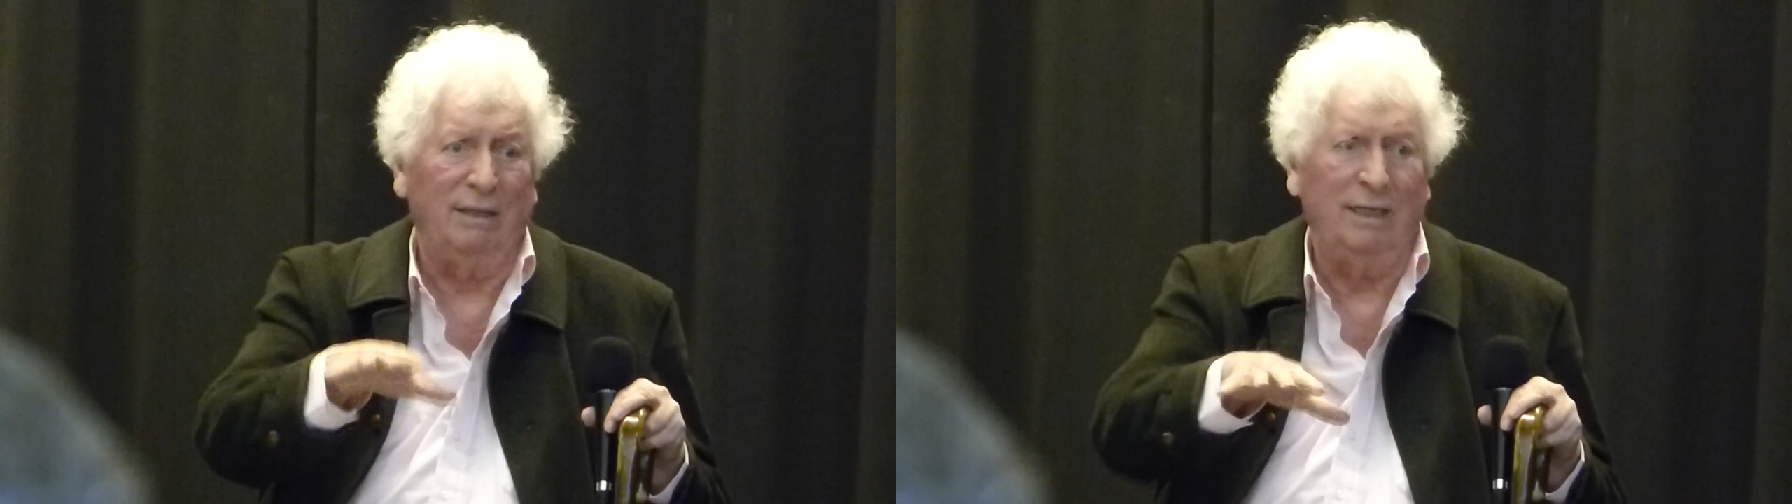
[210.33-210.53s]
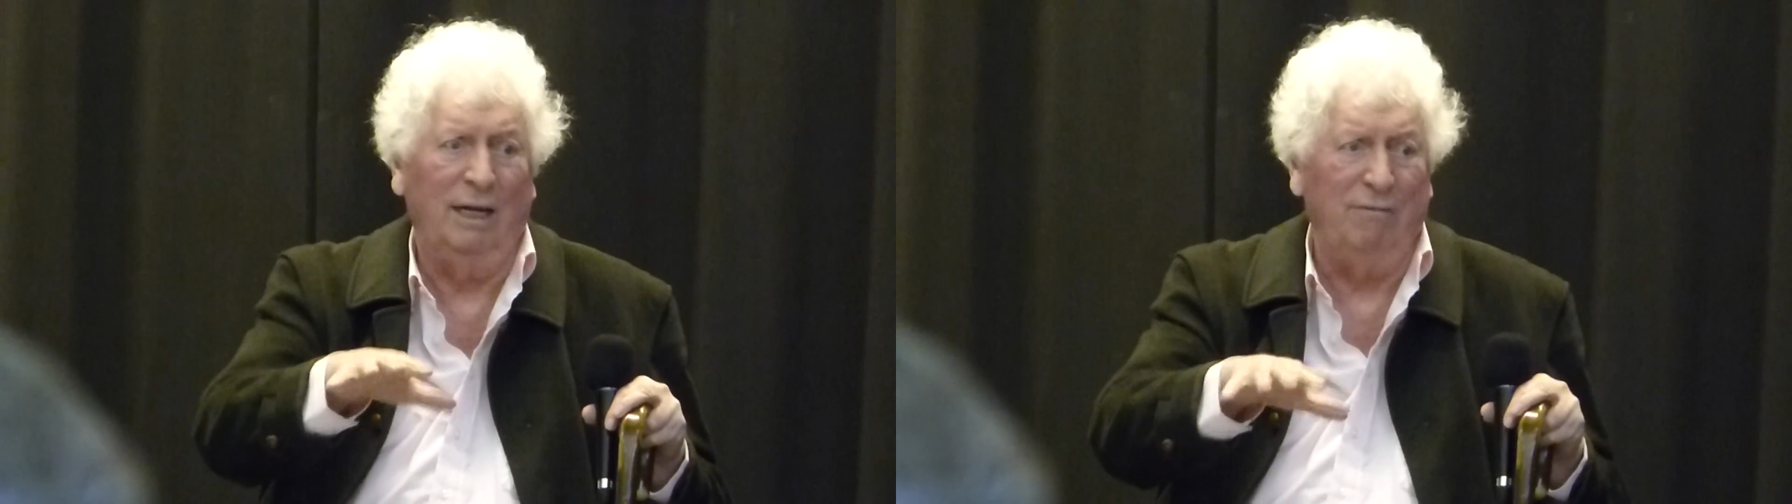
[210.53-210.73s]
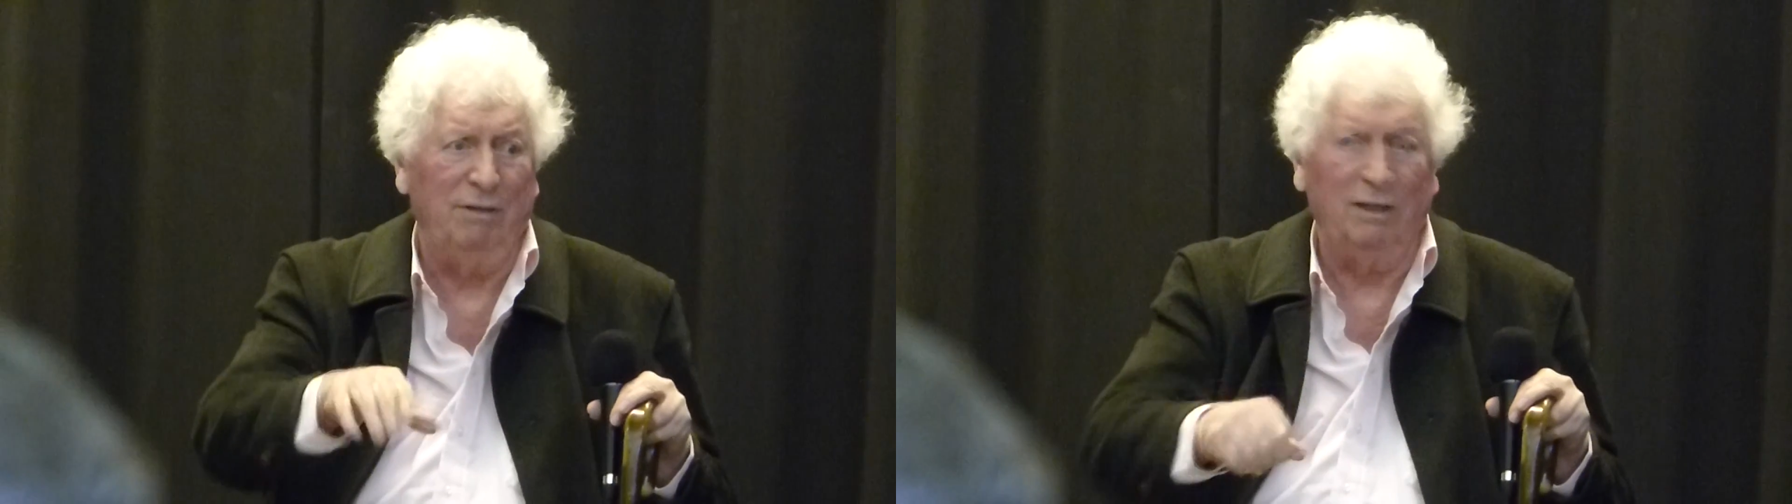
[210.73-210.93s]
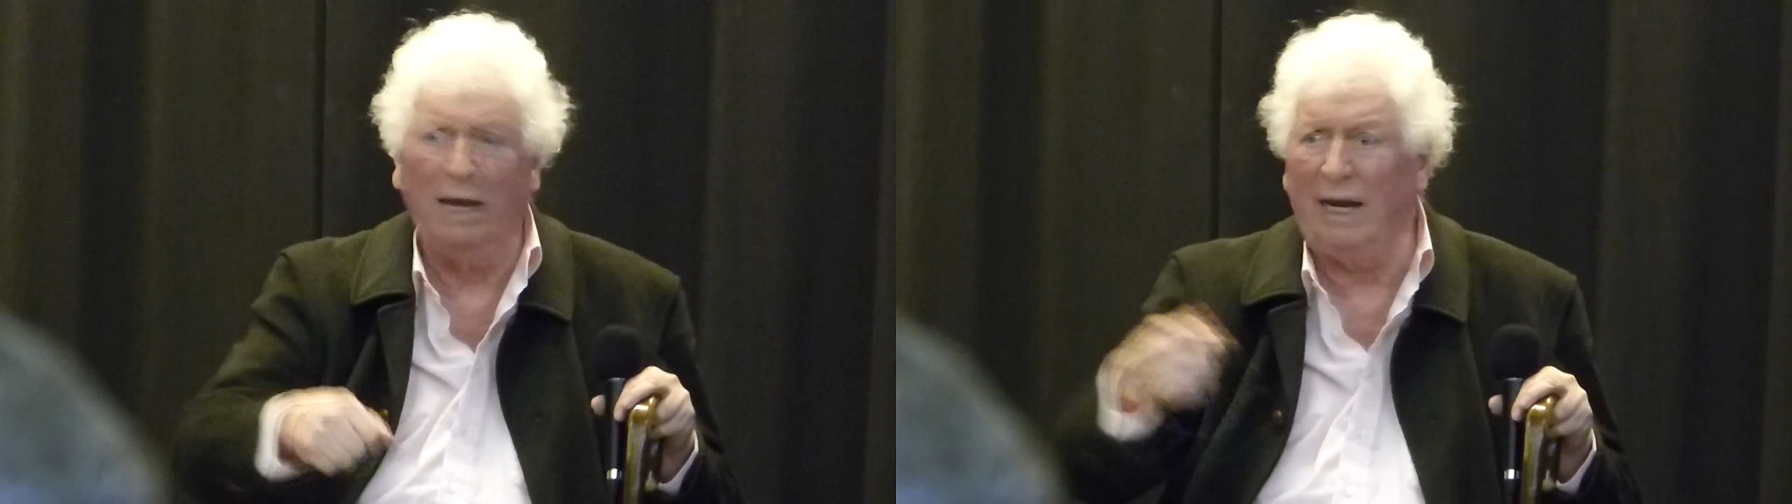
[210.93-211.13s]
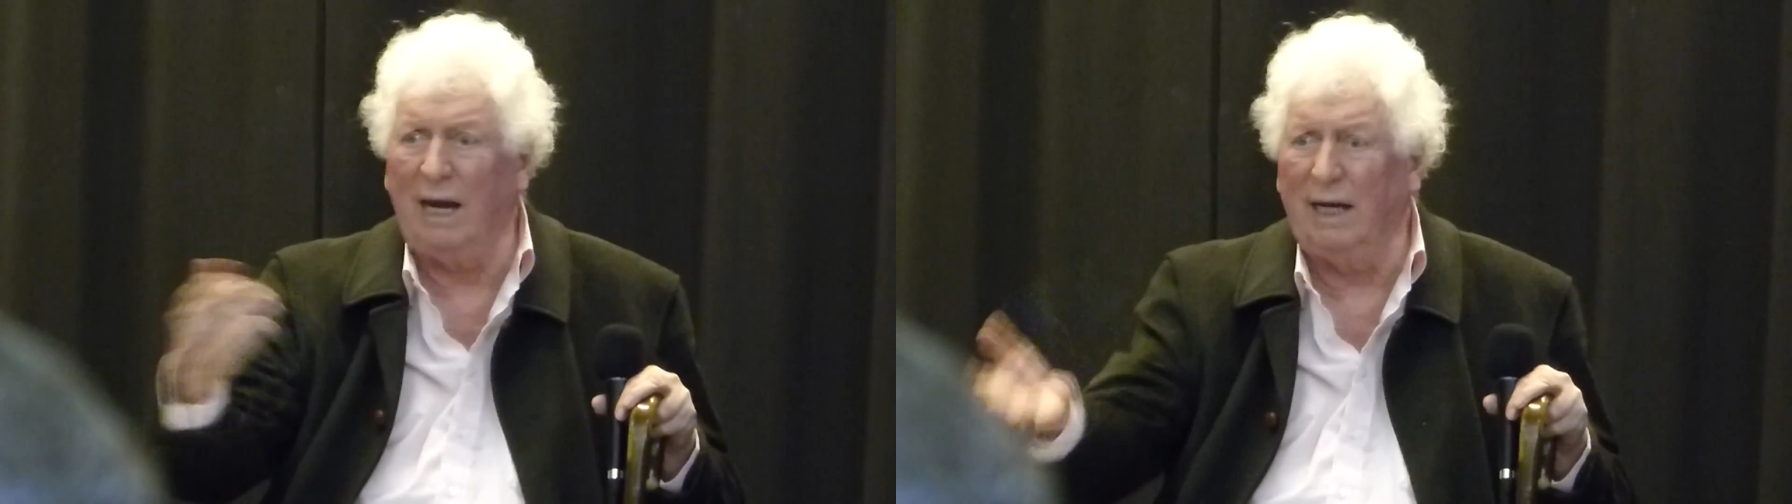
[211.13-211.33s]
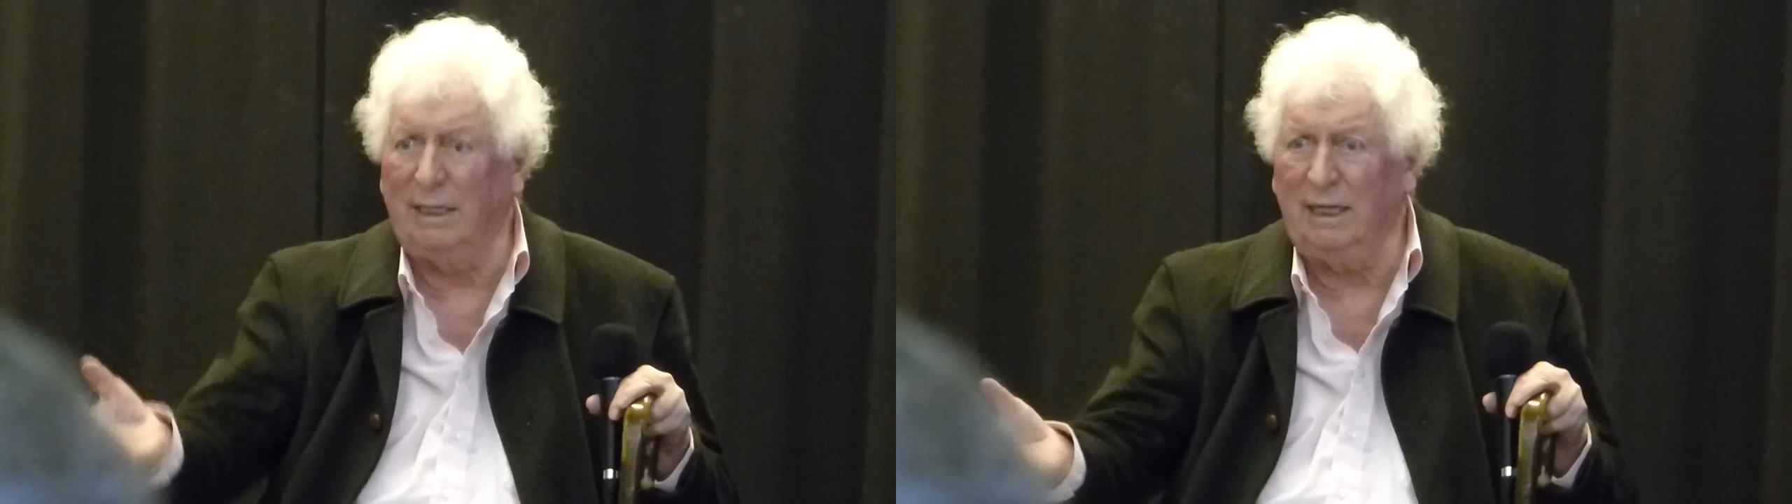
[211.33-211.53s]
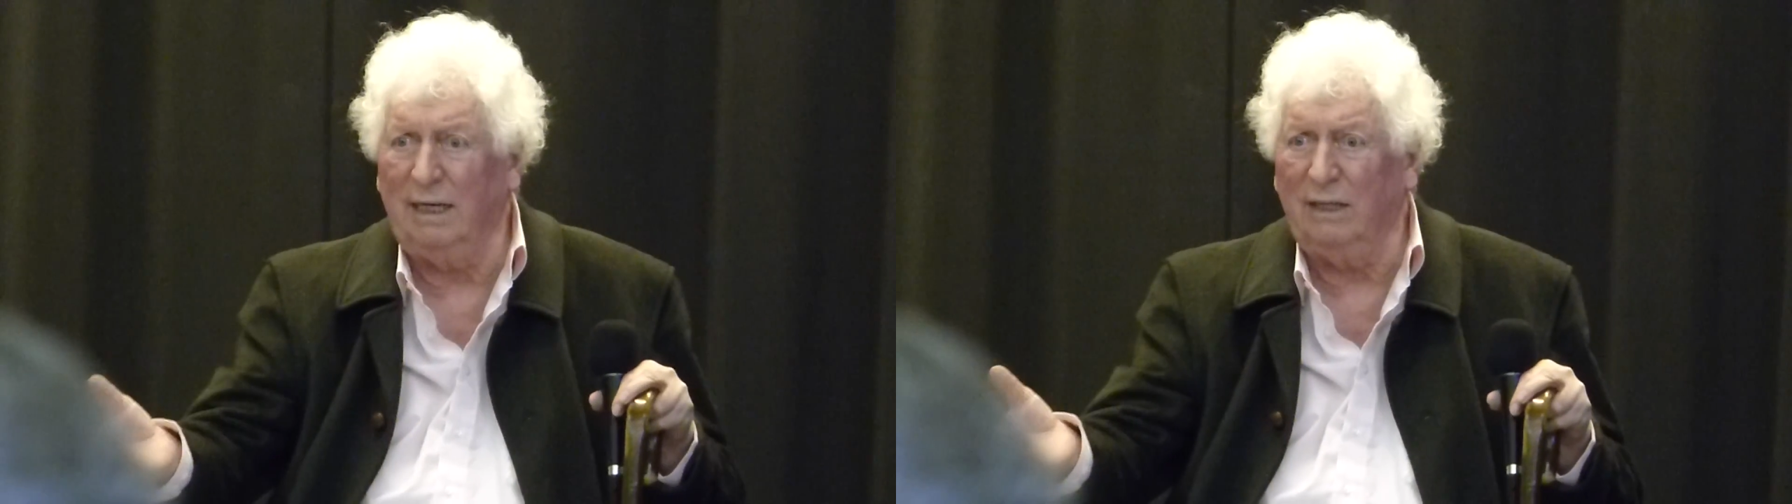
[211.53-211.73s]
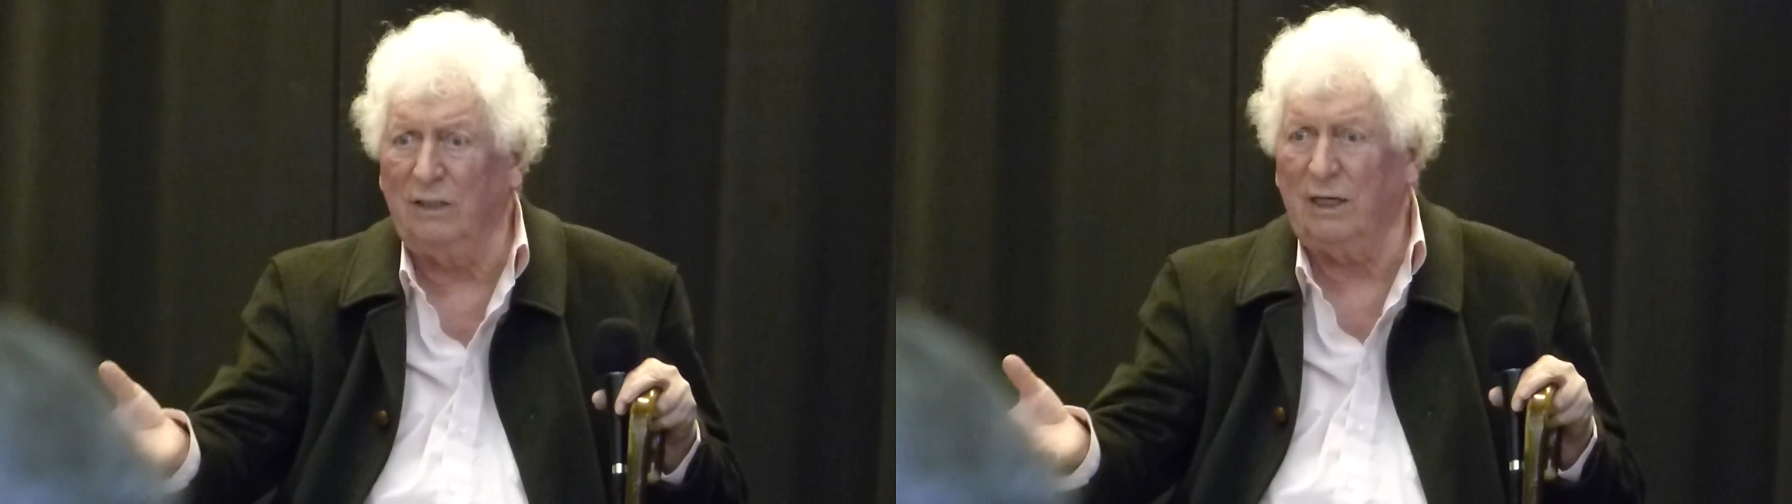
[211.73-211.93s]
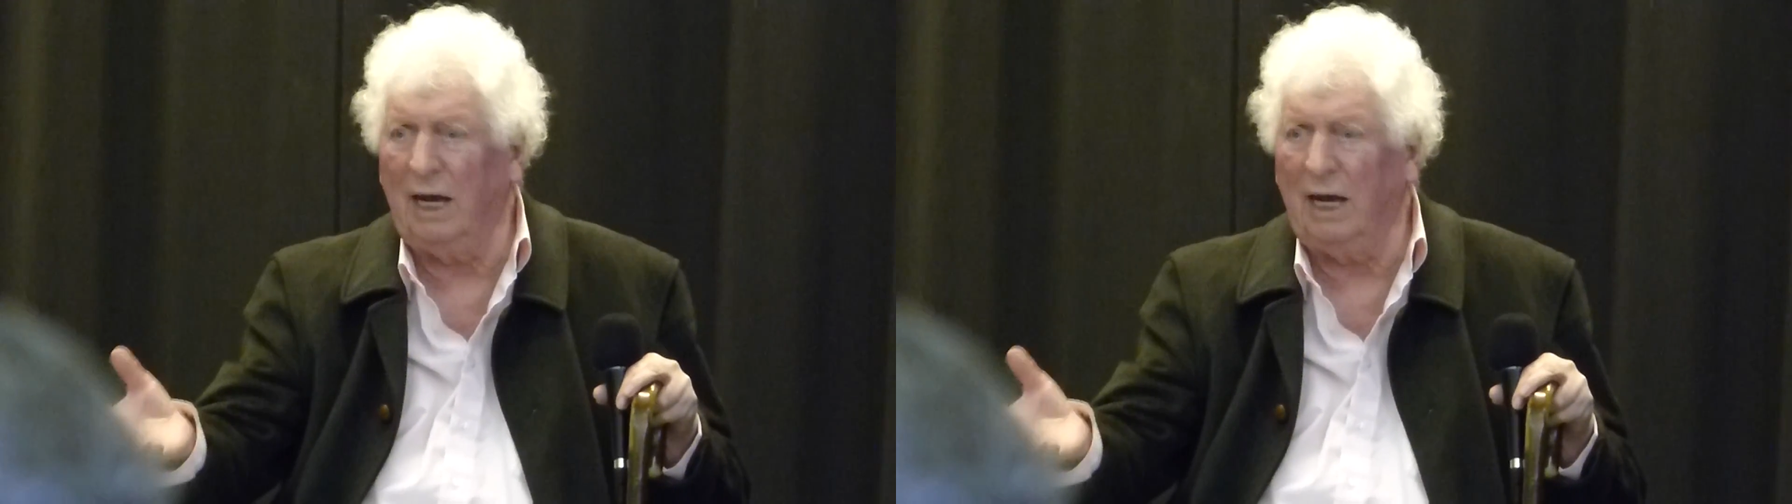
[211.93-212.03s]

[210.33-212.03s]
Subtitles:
servant had ideas,